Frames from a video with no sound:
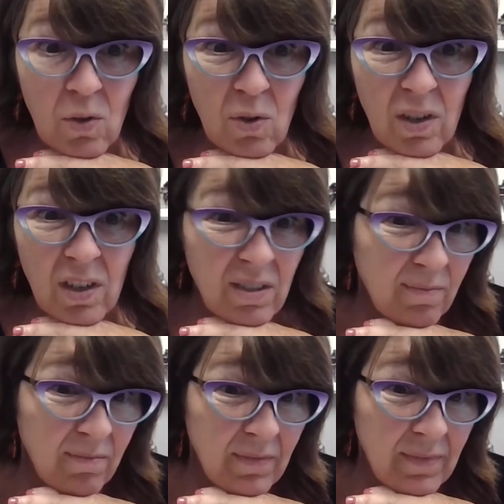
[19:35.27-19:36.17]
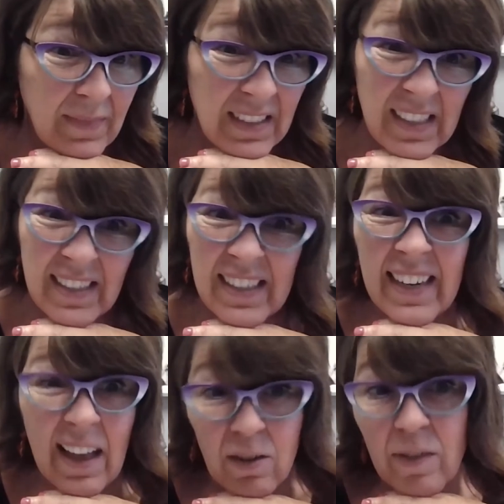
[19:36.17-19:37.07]
or is it
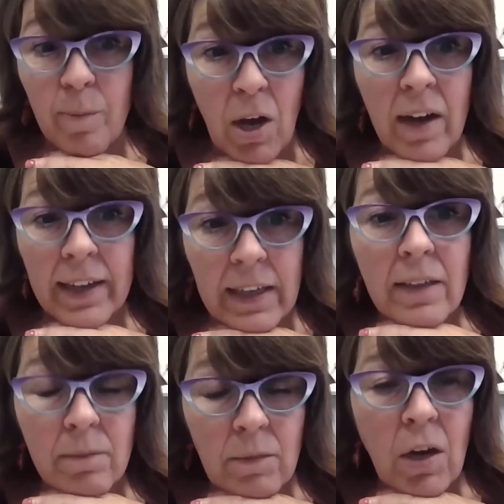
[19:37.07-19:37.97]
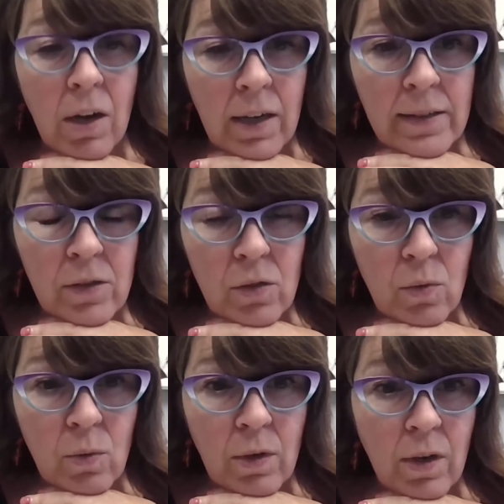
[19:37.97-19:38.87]
an out of the pocket
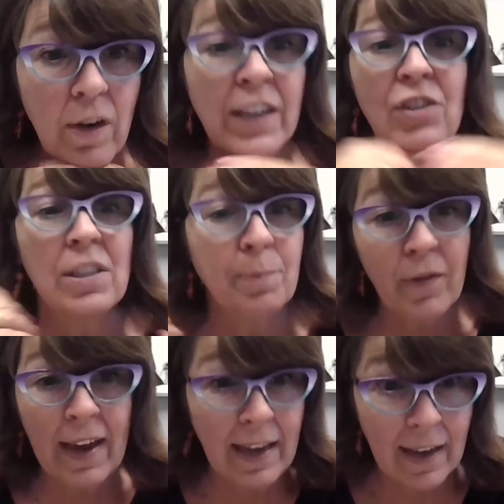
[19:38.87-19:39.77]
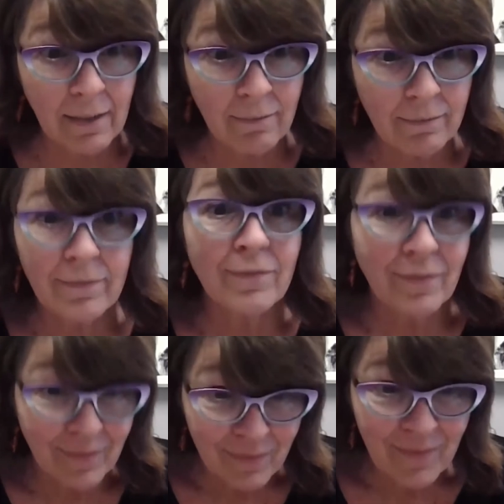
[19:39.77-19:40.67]
cost, or are they just providing it
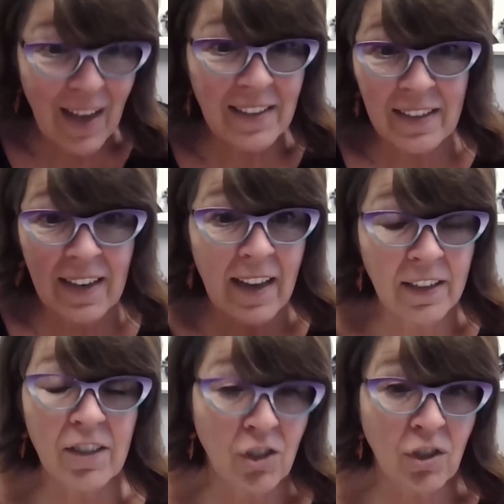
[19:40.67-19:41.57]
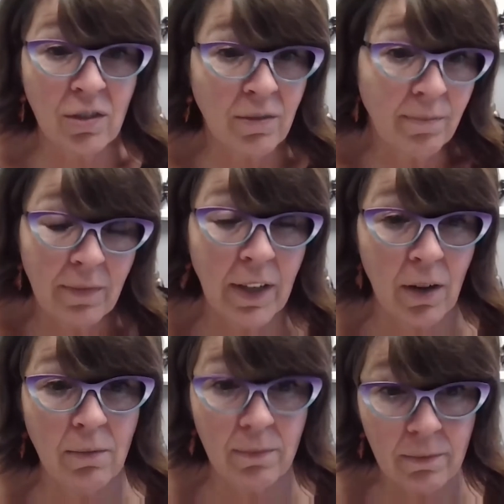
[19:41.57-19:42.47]
as an addition,
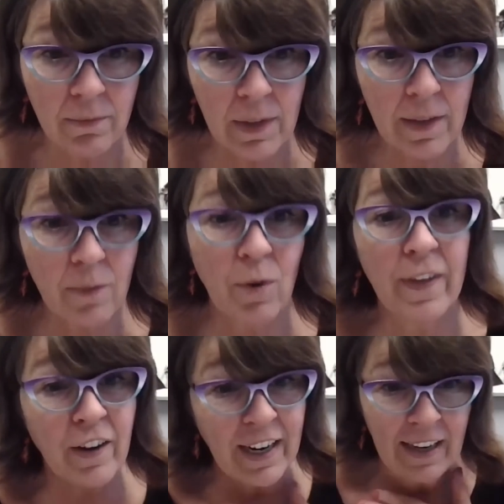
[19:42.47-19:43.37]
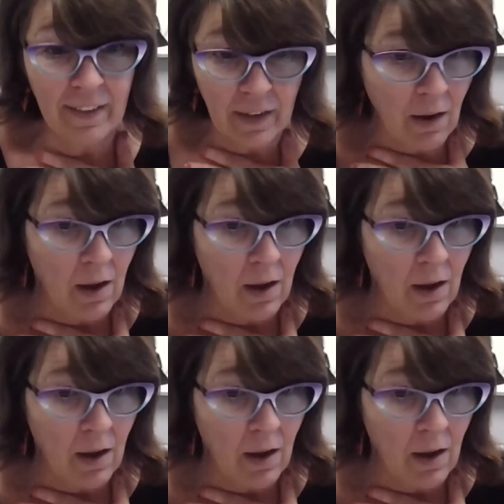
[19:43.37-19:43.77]
where they're aiding the